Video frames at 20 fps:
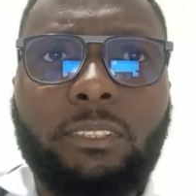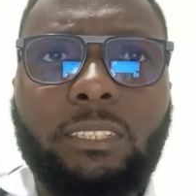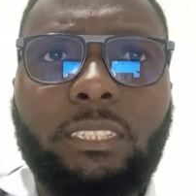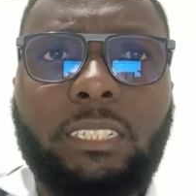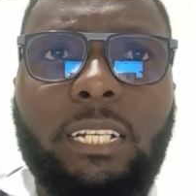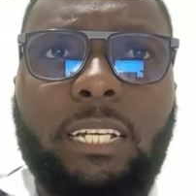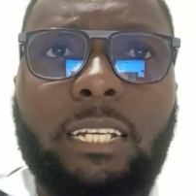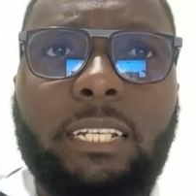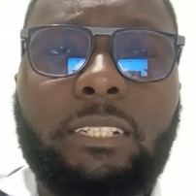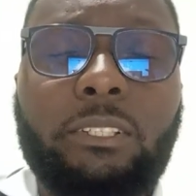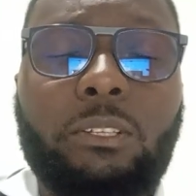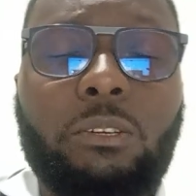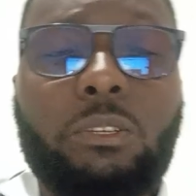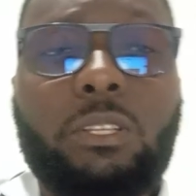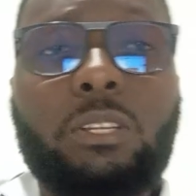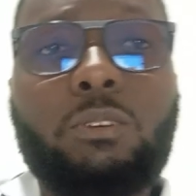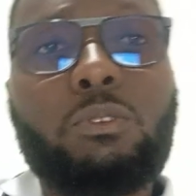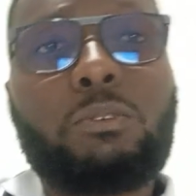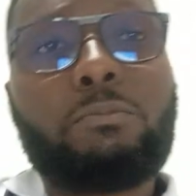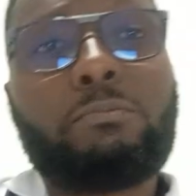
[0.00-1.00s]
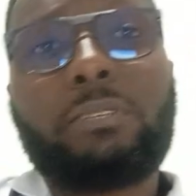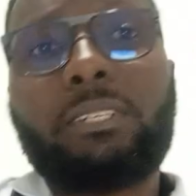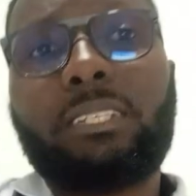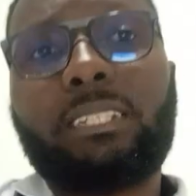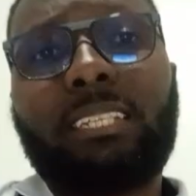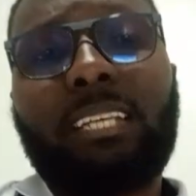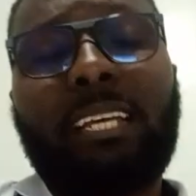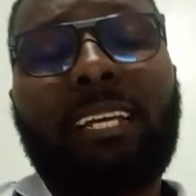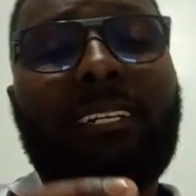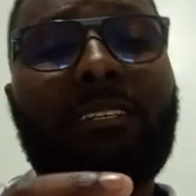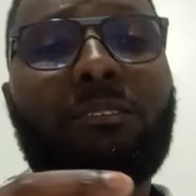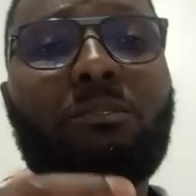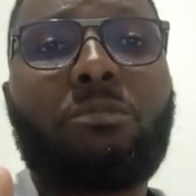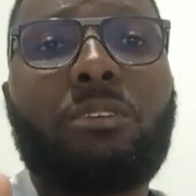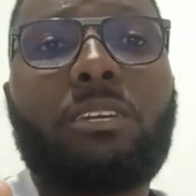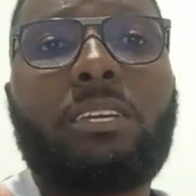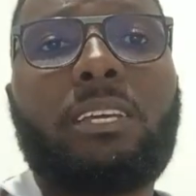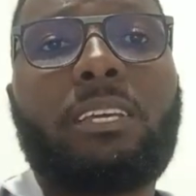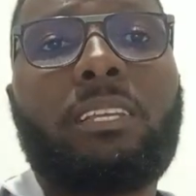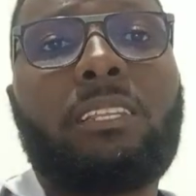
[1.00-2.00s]
Okay, so they will present
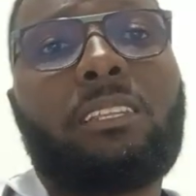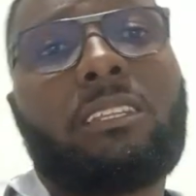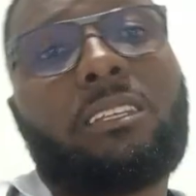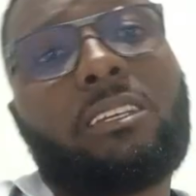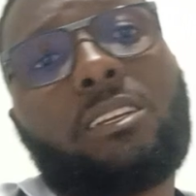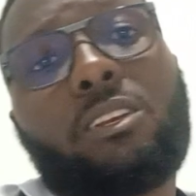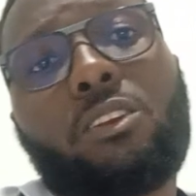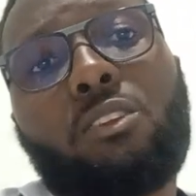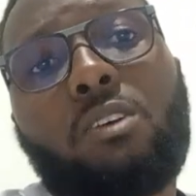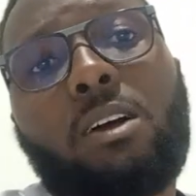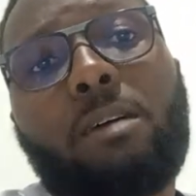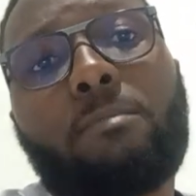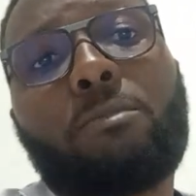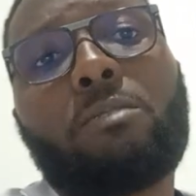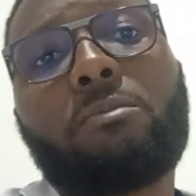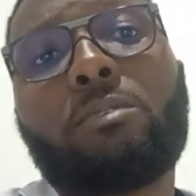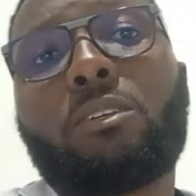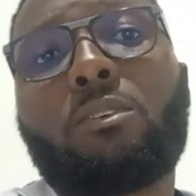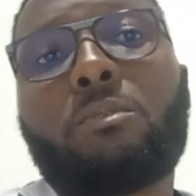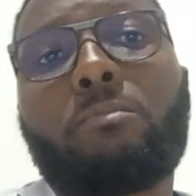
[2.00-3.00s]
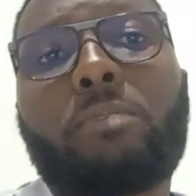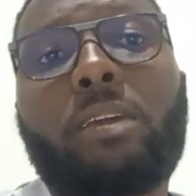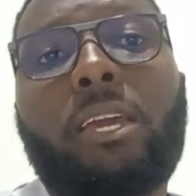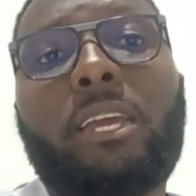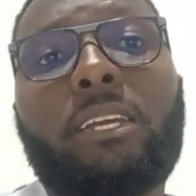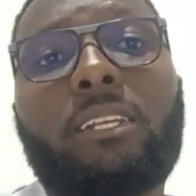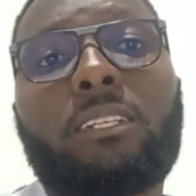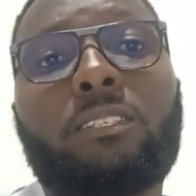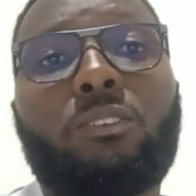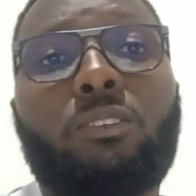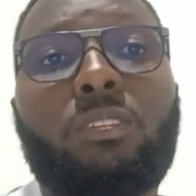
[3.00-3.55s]
with lower abdominal pain,